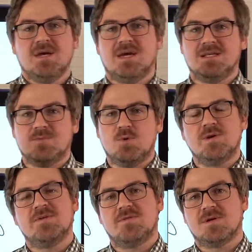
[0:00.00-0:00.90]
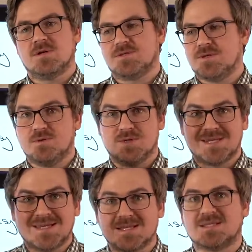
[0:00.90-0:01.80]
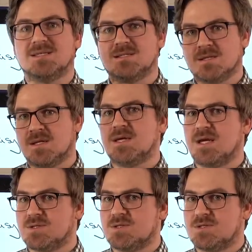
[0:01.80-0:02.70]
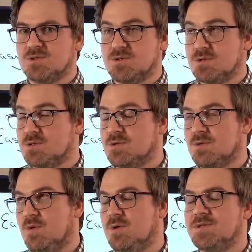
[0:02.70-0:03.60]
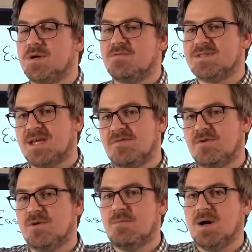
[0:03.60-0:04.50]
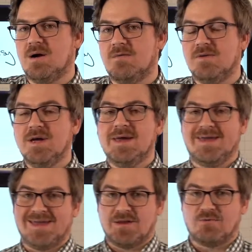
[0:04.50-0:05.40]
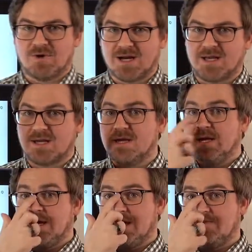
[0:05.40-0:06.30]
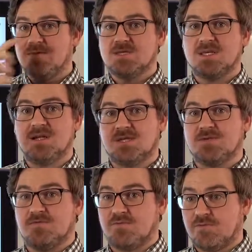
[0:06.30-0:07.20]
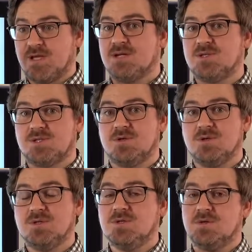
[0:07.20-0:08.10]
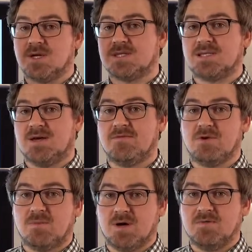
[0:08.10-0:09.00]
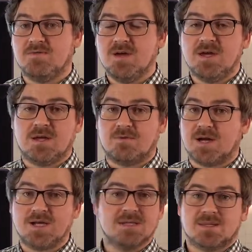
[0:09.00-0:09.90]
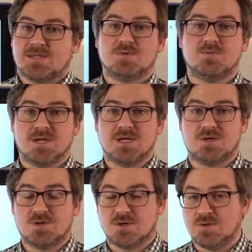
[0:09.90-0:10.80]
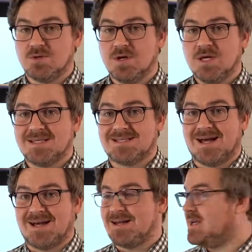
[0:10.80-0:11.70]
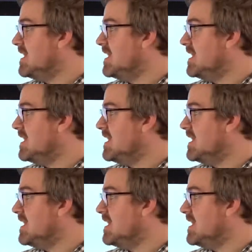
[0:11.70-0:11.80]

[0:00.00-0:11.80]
It is more difficult to consistently get scores of 7 or above in writing. If you see lots of real students who got a 7 or above in writing, that's a really good sign.